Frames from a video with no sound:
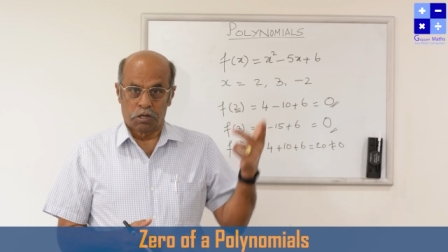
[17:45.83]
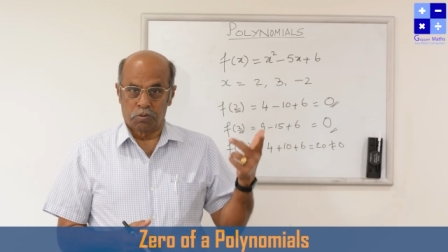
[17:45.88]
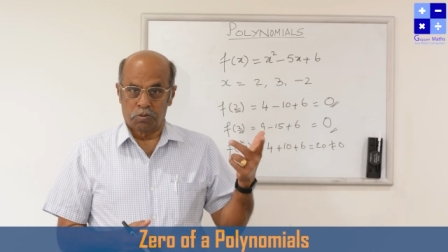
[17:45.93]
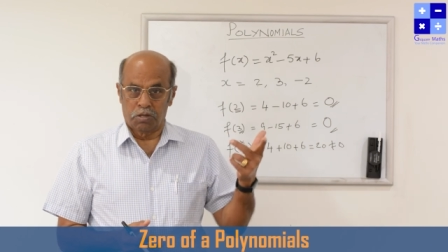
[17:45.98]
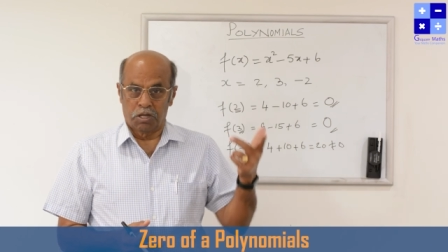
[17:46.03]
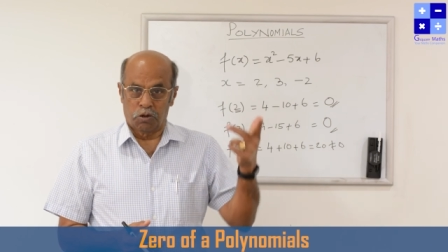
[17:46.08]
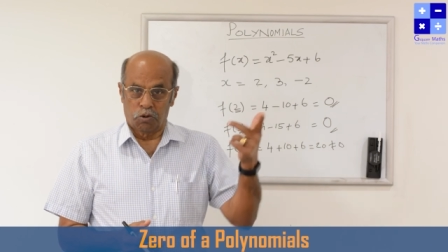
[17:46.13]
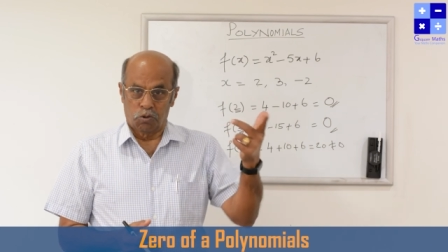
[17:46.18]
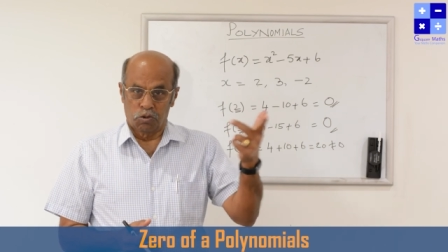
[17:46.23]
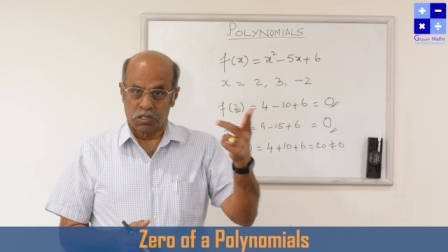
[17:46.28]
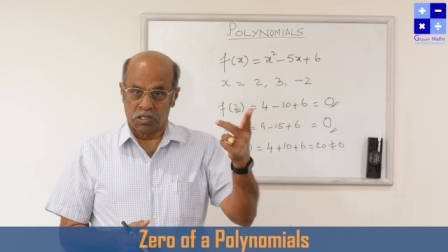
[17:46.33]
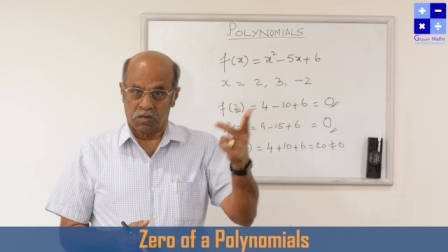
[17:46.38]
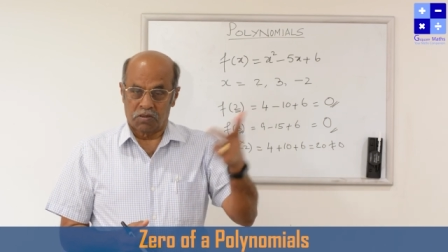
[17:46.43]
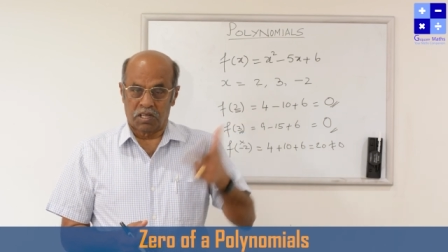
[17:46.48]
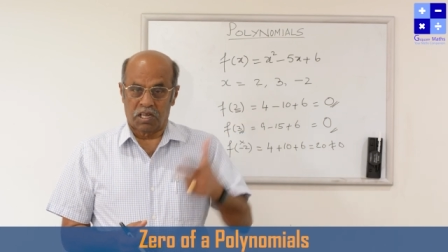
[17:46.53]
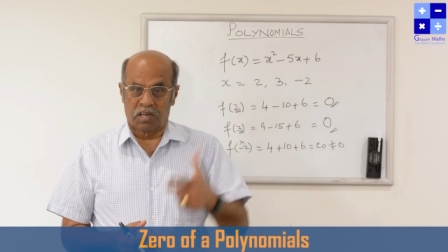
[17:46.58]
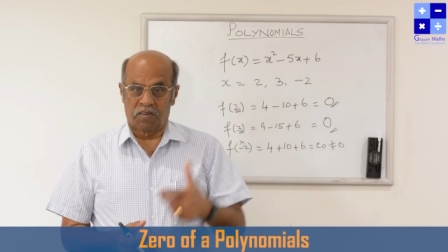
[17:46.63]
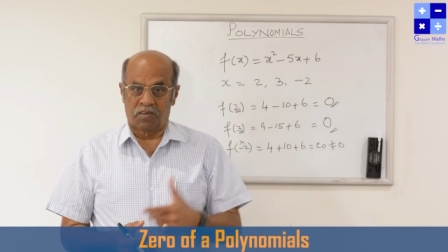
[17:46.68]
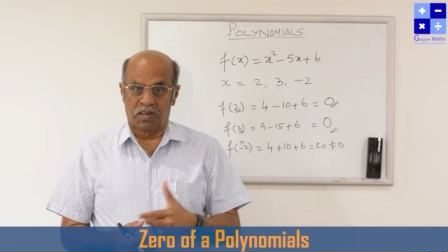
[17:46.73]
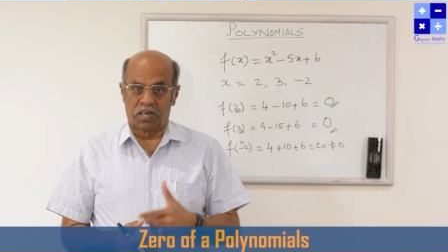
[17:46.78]
to be the roots of
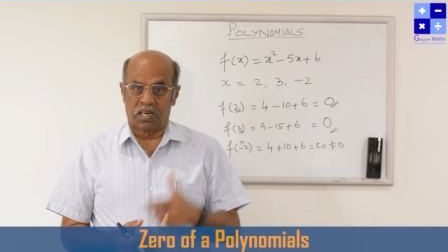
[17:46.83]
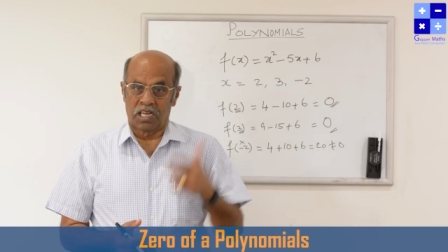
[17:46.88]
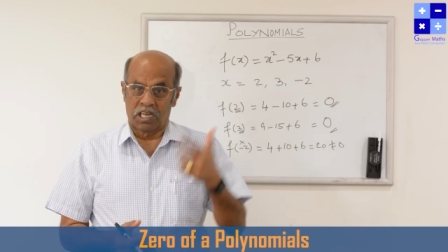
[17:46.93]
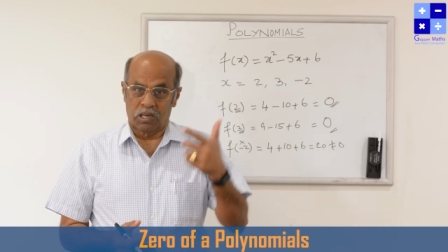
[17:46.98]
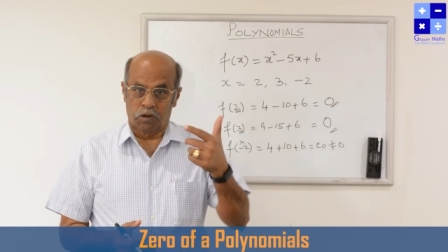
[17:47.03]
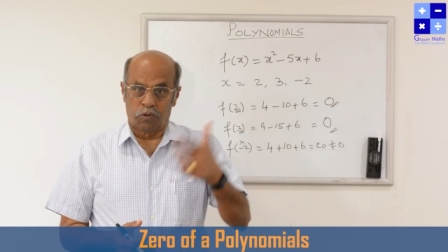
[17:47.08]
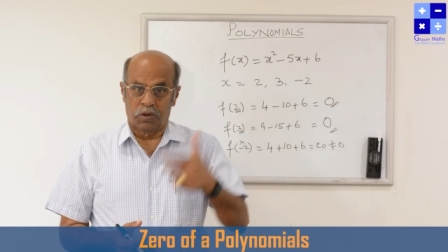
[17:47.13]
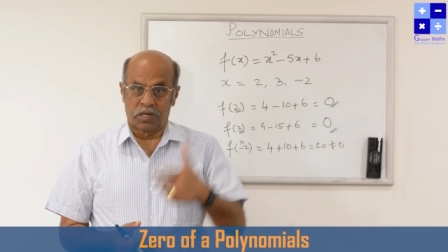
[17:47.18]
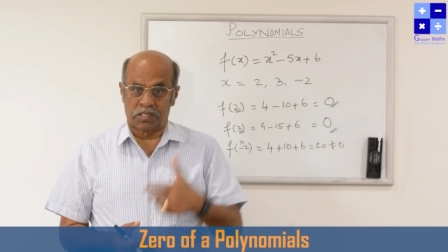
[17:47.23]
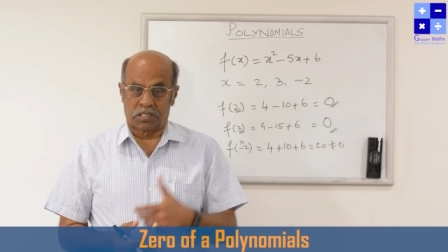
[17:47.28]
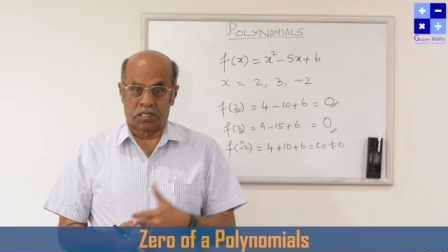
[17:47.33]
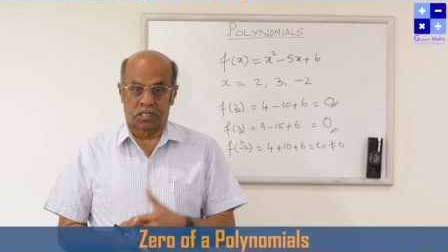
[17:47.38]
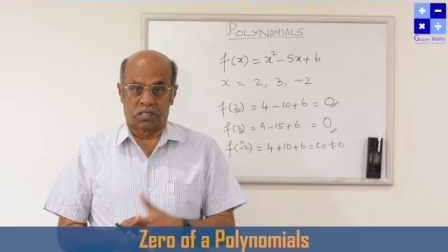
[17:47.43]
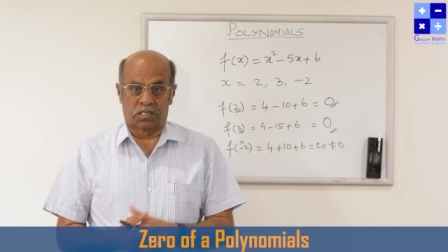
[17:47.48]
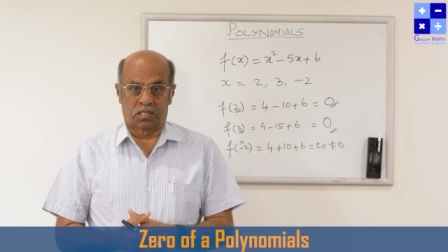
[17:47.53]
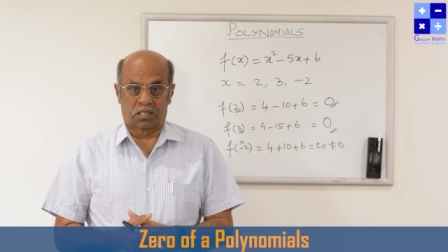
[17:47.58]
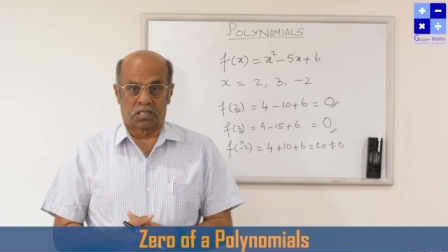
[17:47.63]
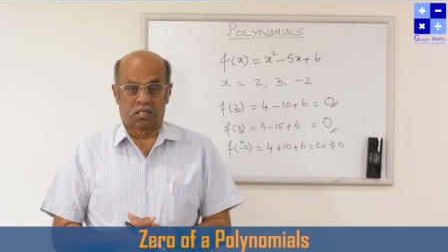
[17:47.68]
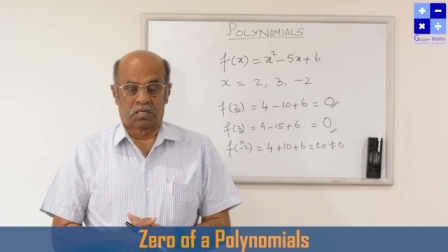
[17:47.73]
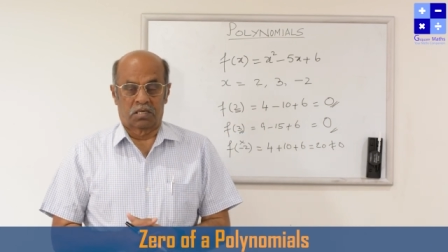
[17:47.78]
the given
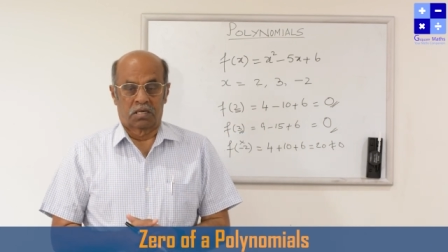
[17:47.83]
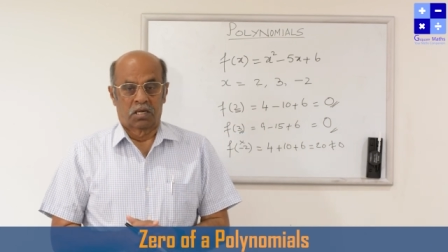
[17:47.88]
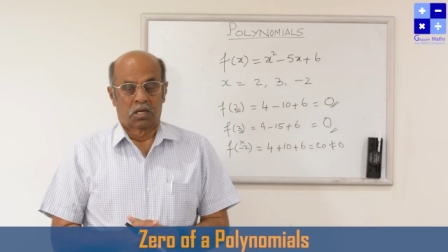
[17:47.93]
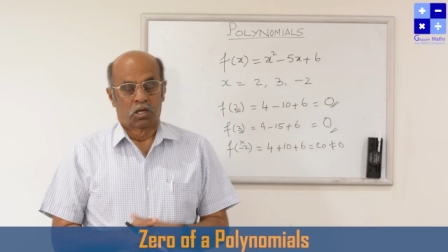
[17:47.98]
equations.